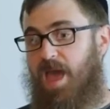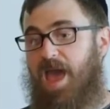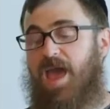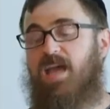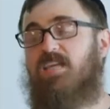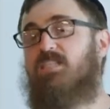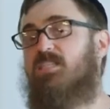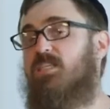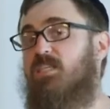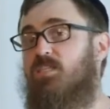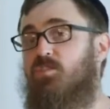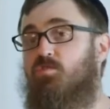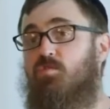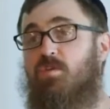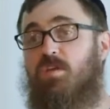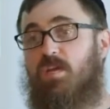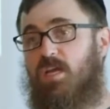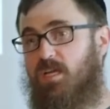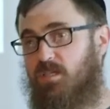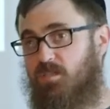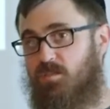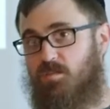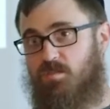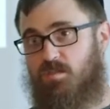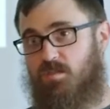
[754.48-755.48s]
access
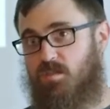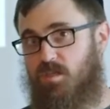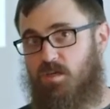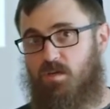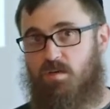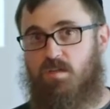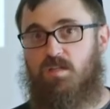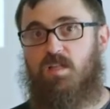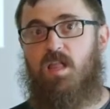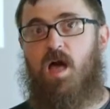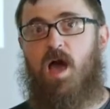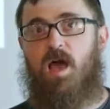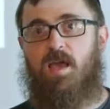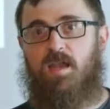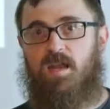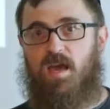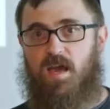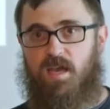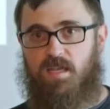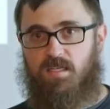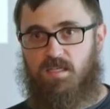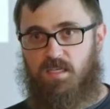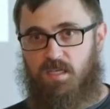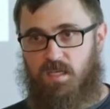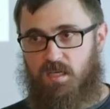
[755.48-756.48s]
credentials, their Glide
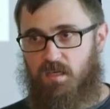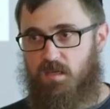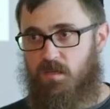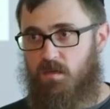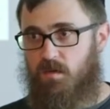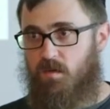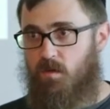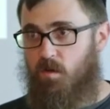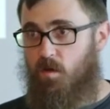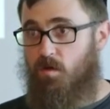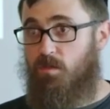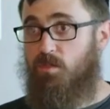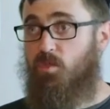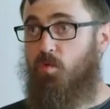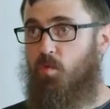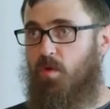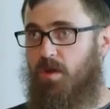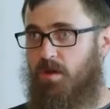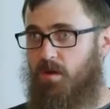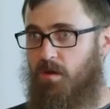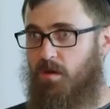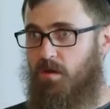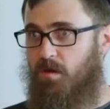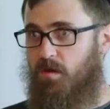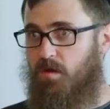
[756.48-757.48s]
ID, on
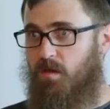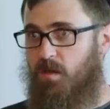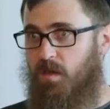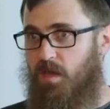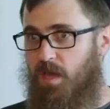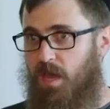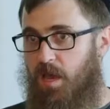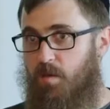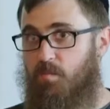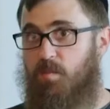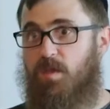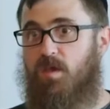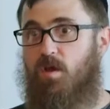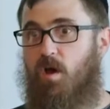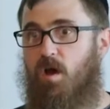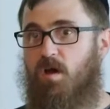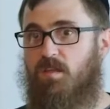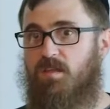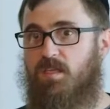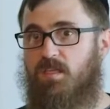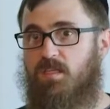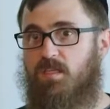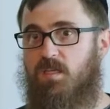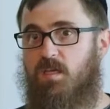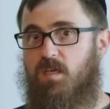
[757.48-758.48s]
Twitter, and we
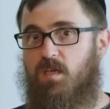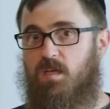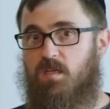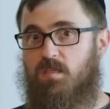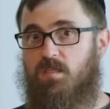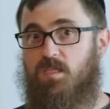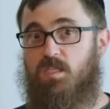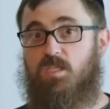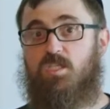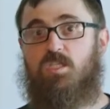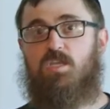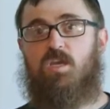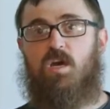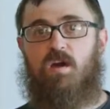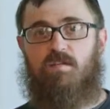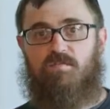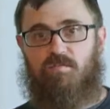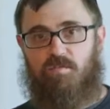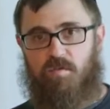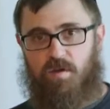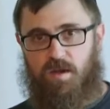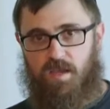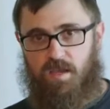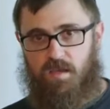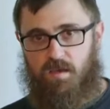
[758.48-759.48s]
called it
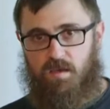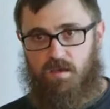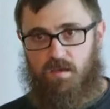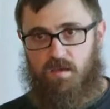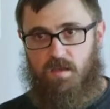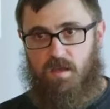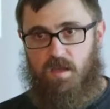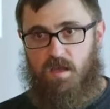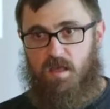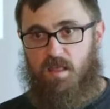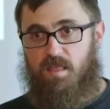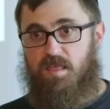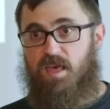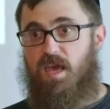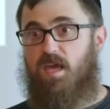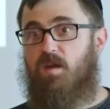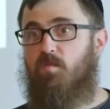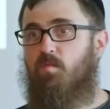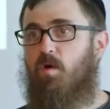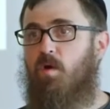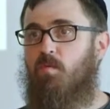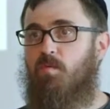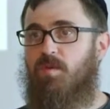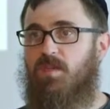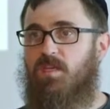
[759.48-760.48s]
Discovery.
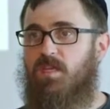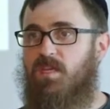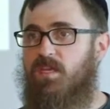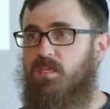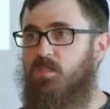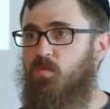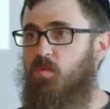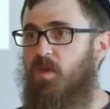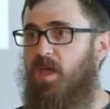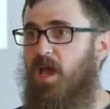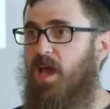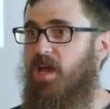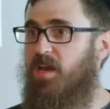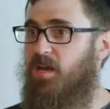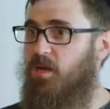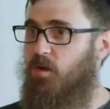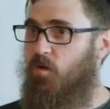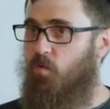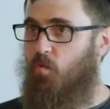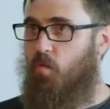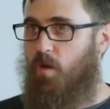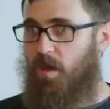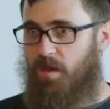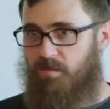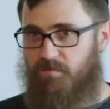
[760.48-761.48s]
Then what we did is we added
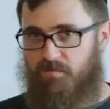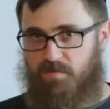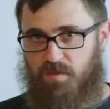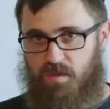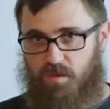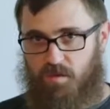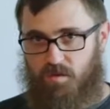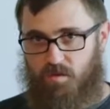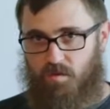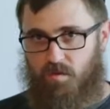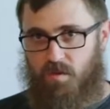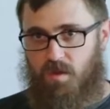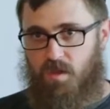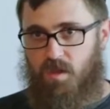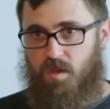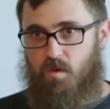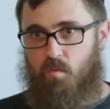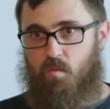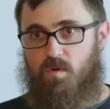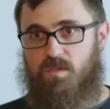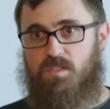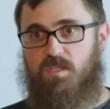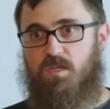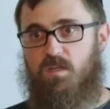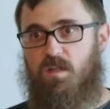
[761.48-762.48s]
a web view,
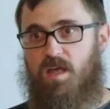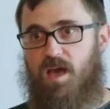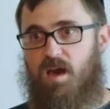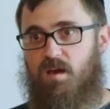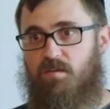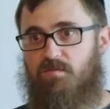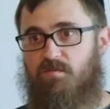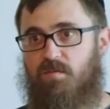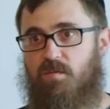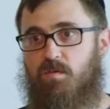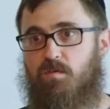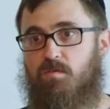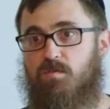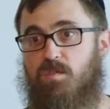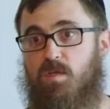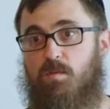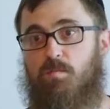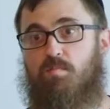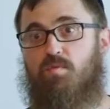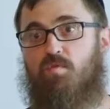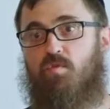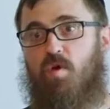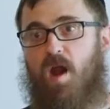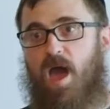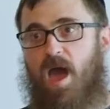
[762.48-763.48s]
which allowed for you to
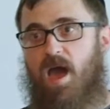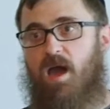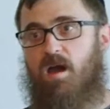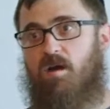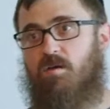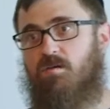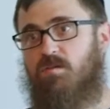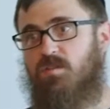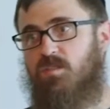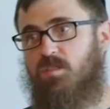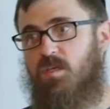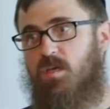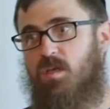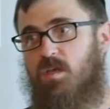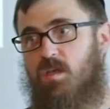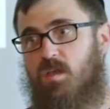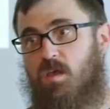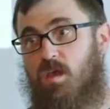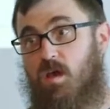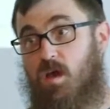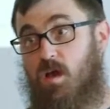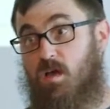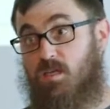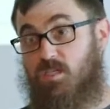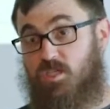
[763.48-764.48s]
browse
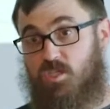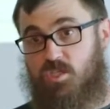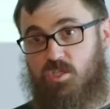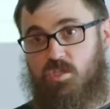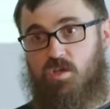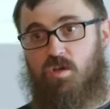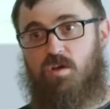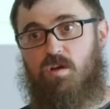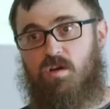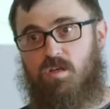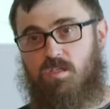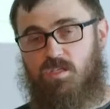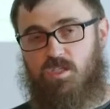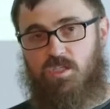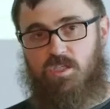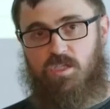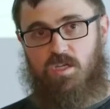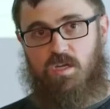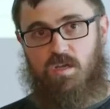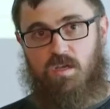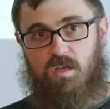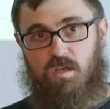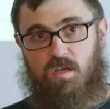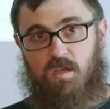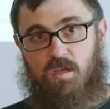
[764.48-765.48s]
a
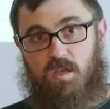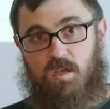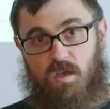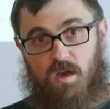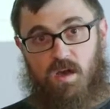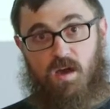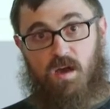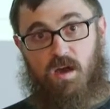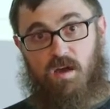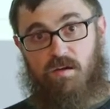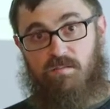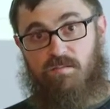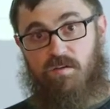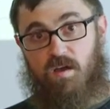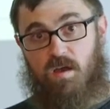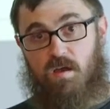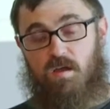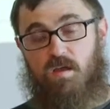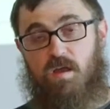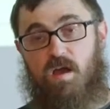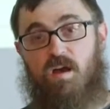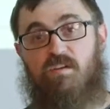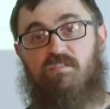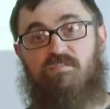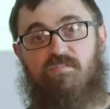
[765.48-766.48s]
search of
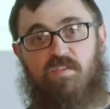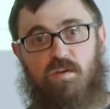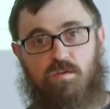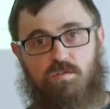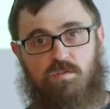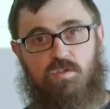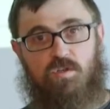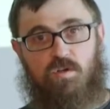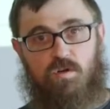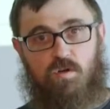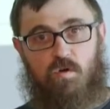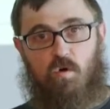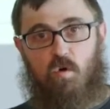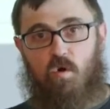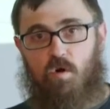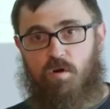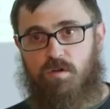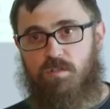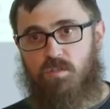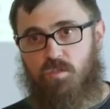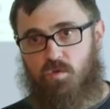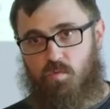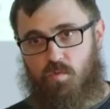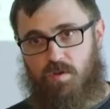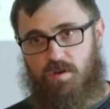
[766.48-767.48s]
a filter
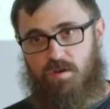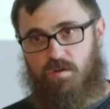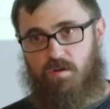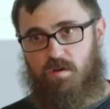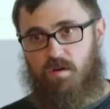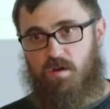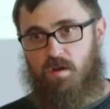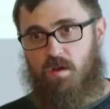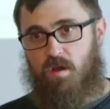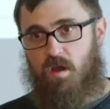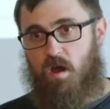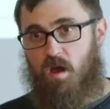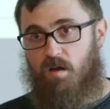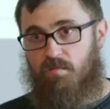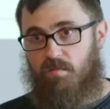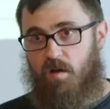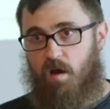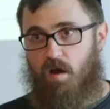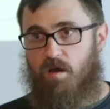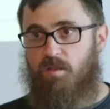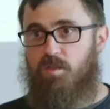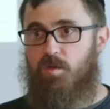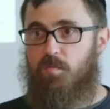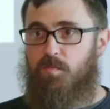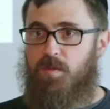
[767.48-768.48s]
on Twitter of
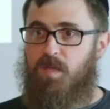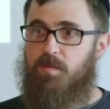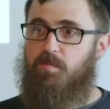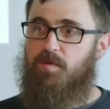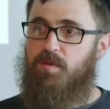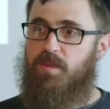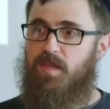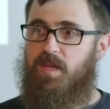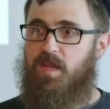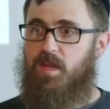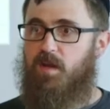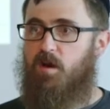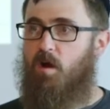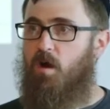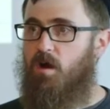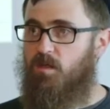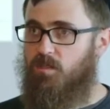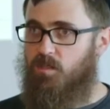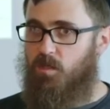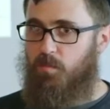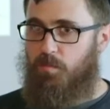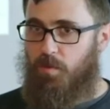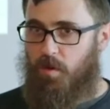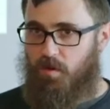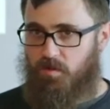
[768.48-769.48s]
other people that had
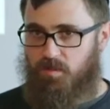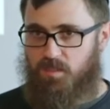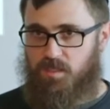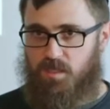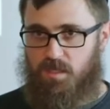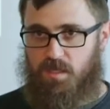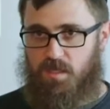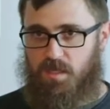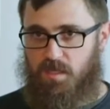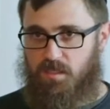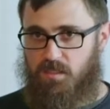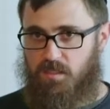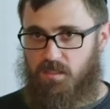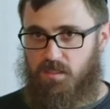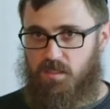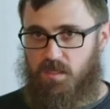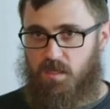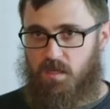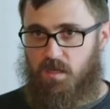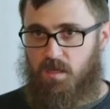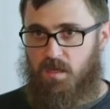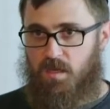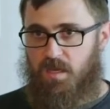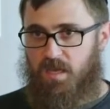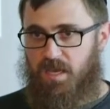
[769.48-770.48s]
also posted this.
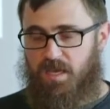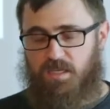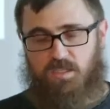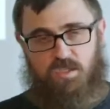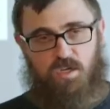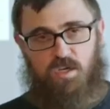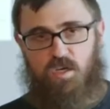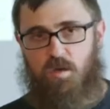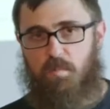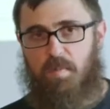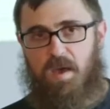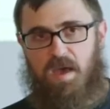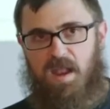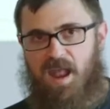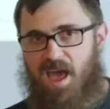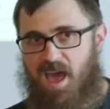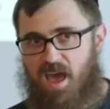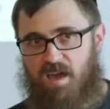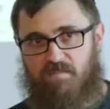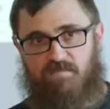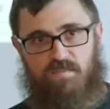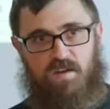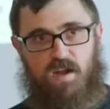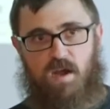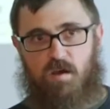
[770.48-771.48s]
It took about
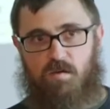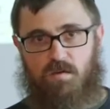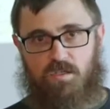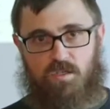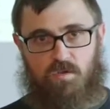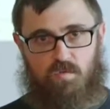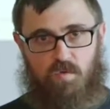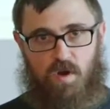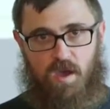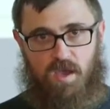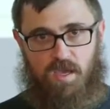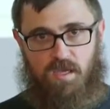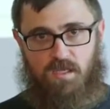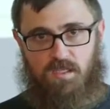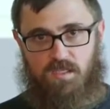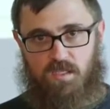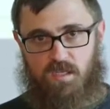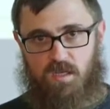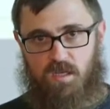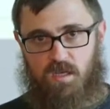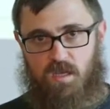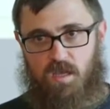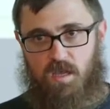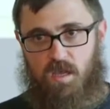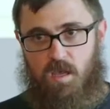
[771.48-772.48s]
half an hour to
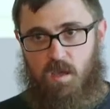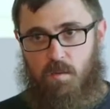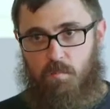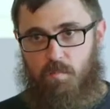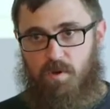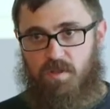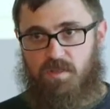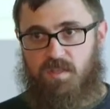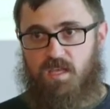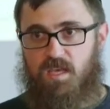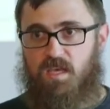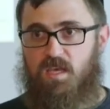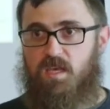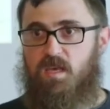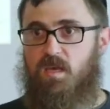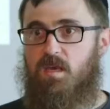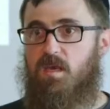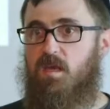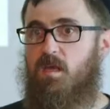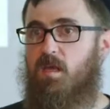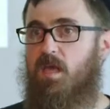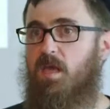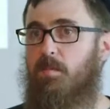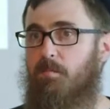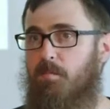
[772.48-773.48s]
write, but
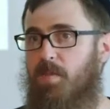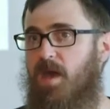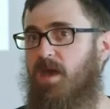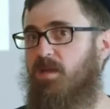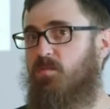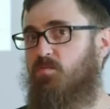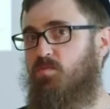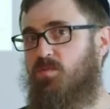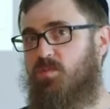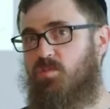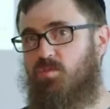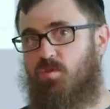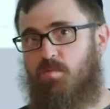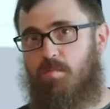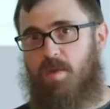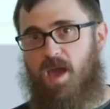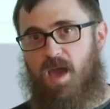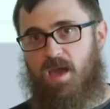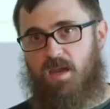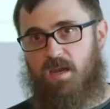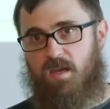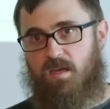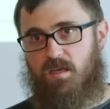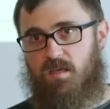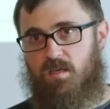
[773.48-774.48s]
the impact was
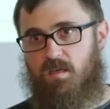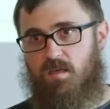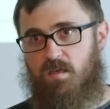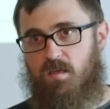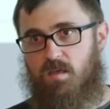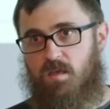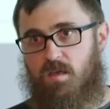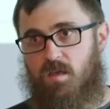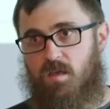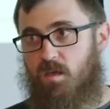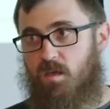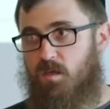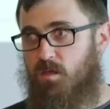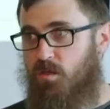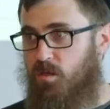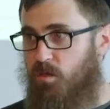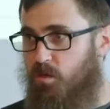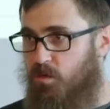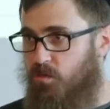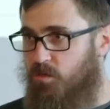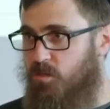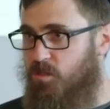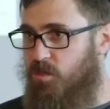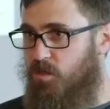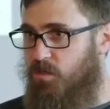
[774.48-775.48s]
dramatic.
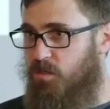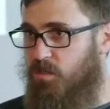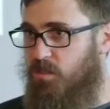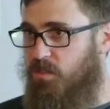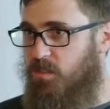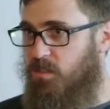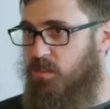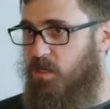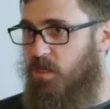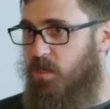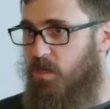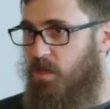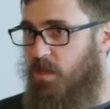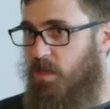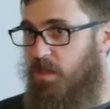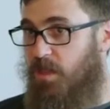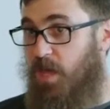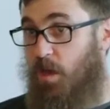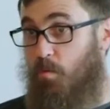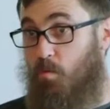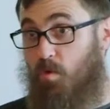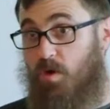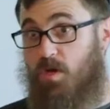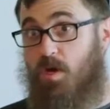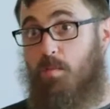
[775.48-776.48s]
Users
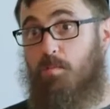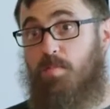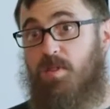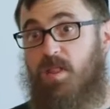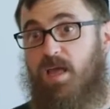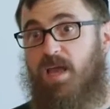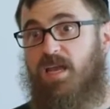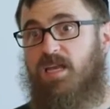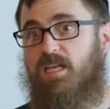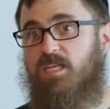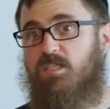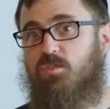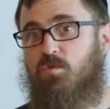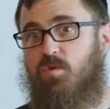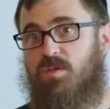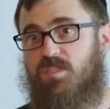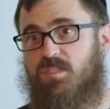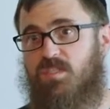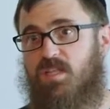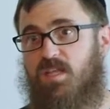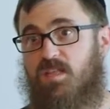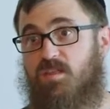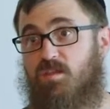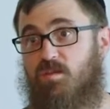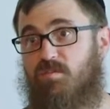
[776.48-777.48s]
that were complaining to
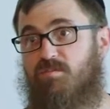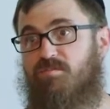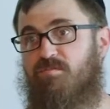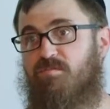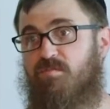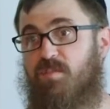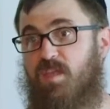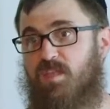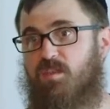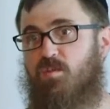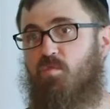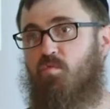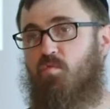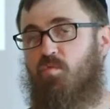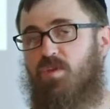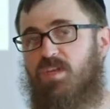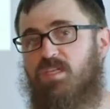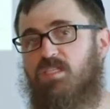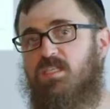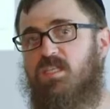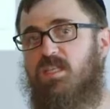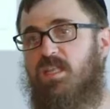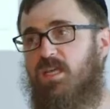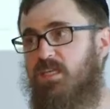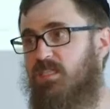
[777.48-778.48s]
us that the
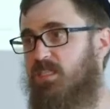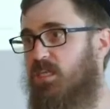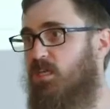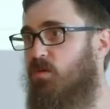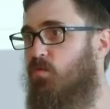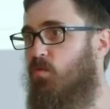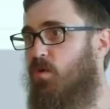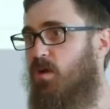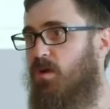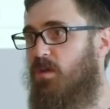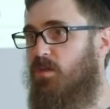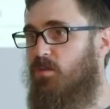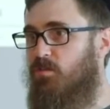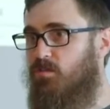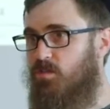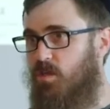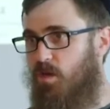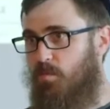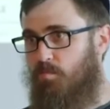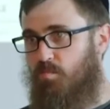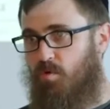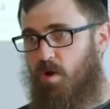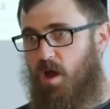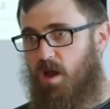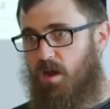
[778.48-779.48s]
reason they didn't want to use
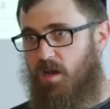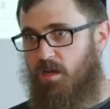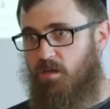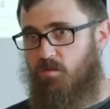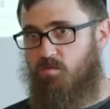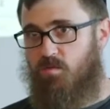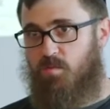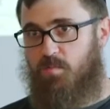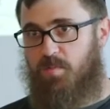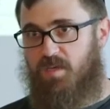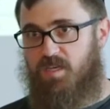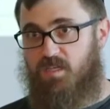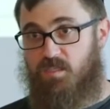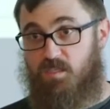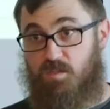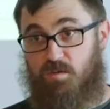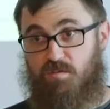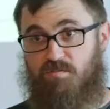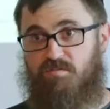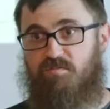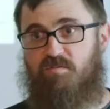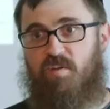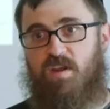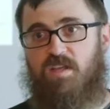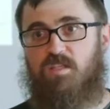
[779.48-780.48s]
our product was because
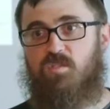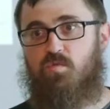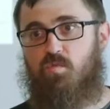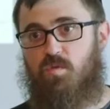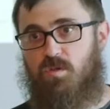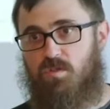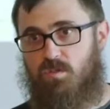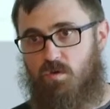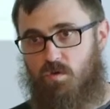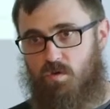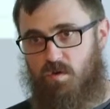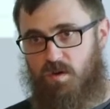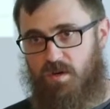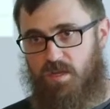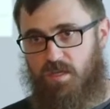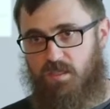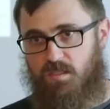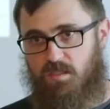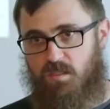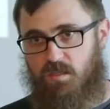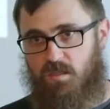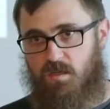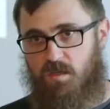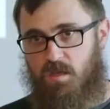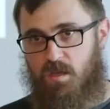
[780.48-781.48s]
their friends weren't on
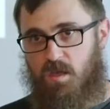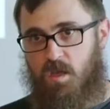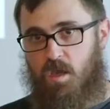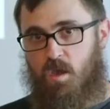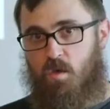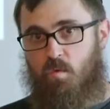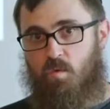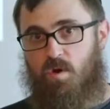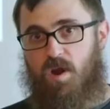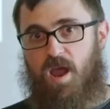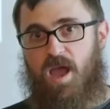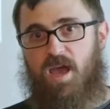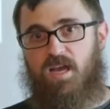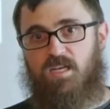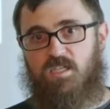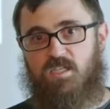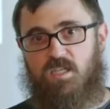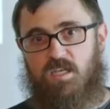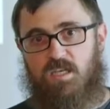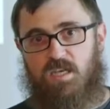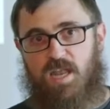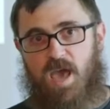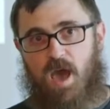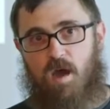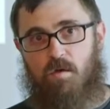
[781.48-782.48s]
it were
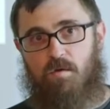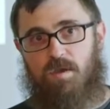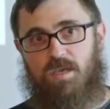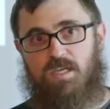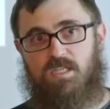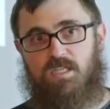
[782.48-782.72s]
actually now